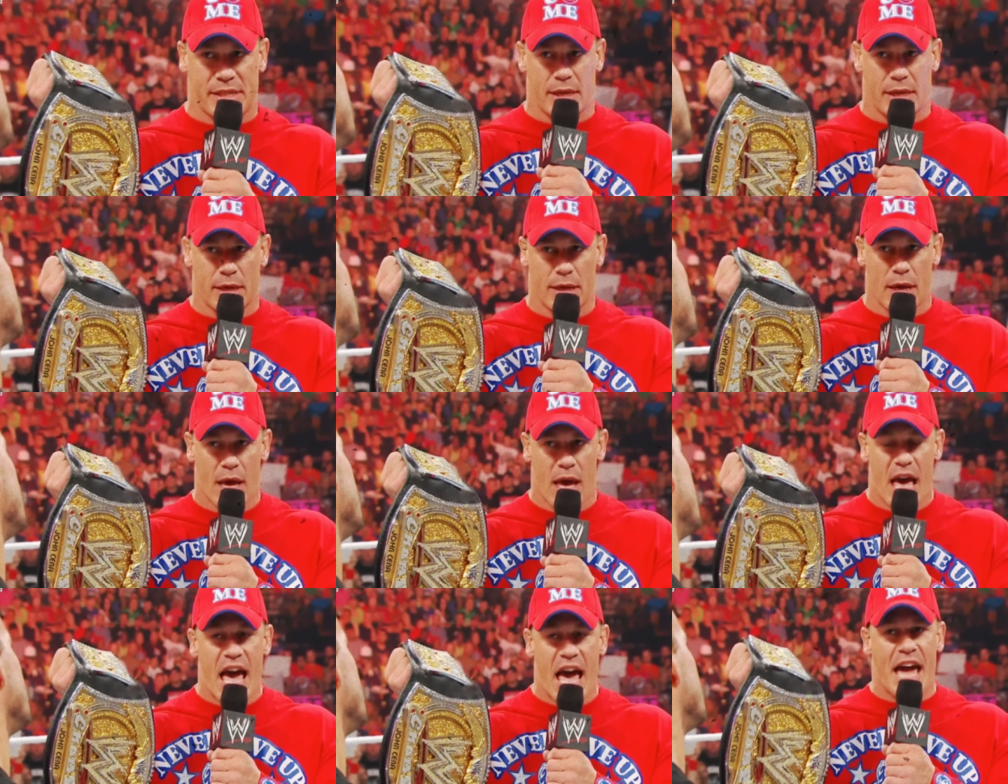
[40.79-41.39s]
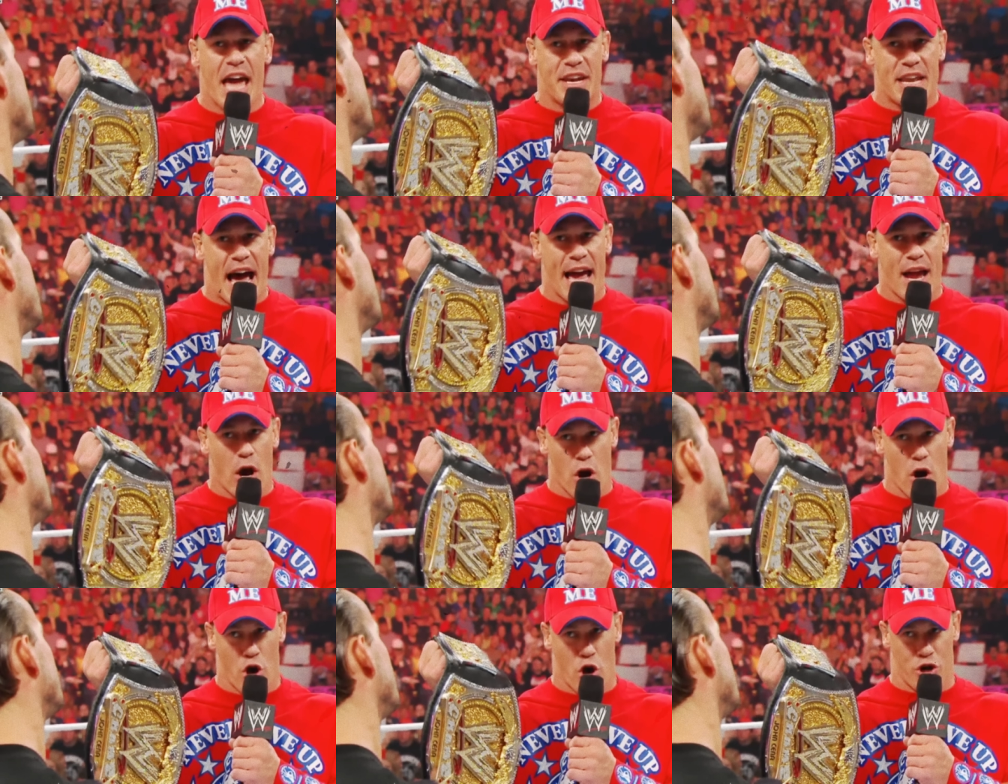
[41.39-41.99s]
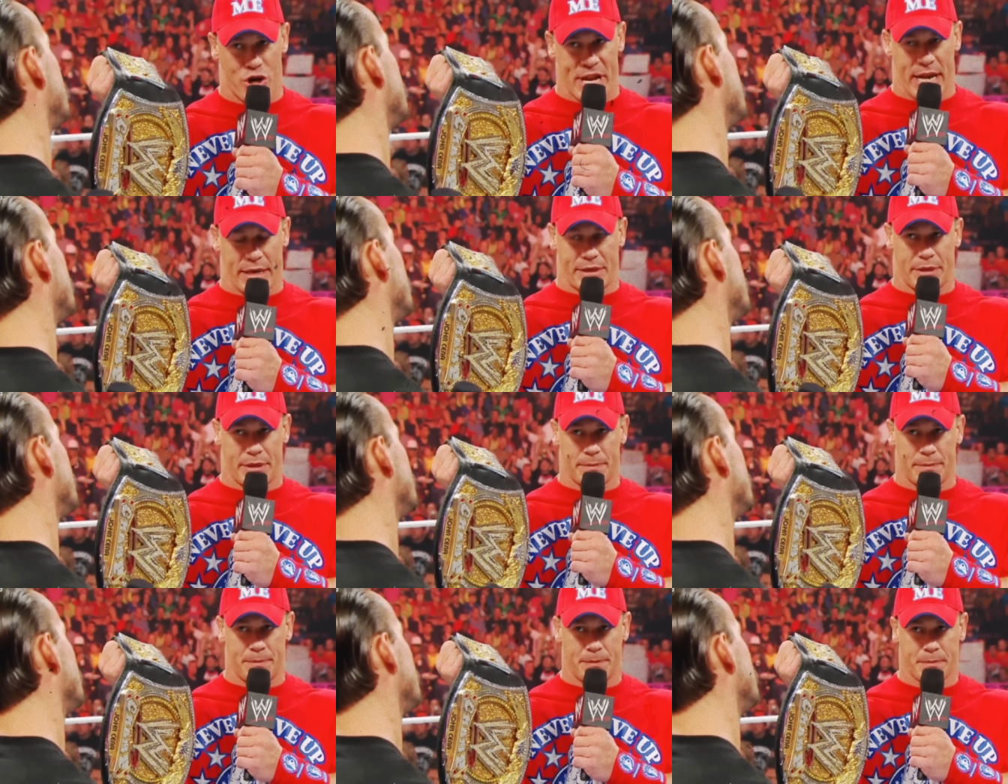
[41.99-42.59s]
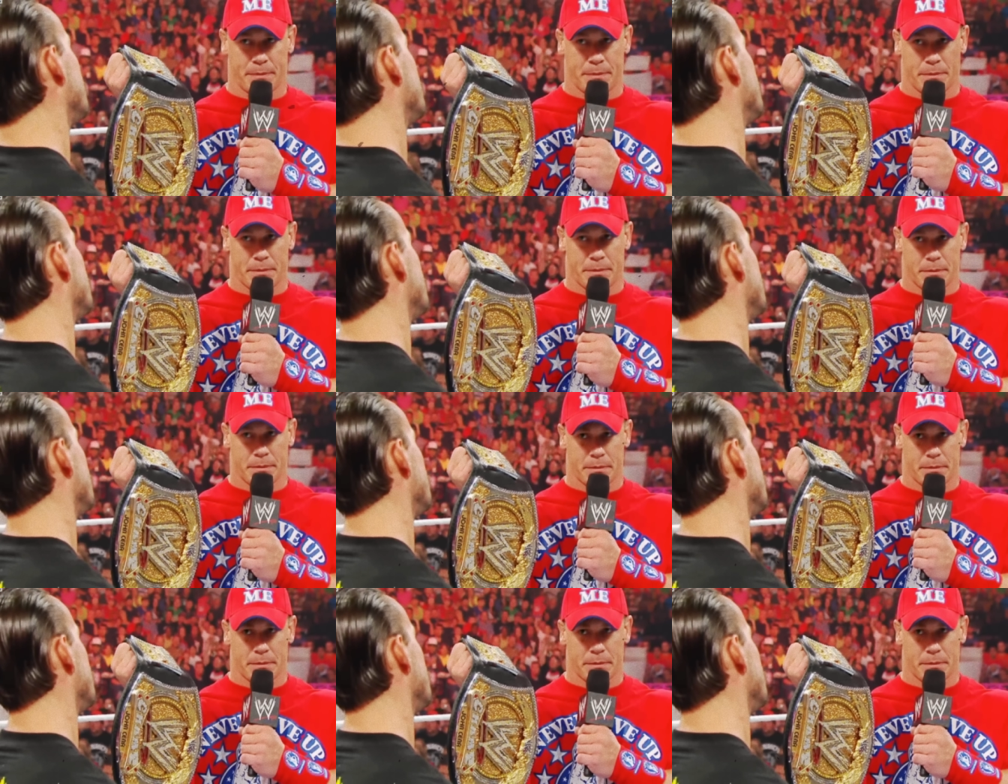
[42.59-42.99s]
when we got John Cena versus CM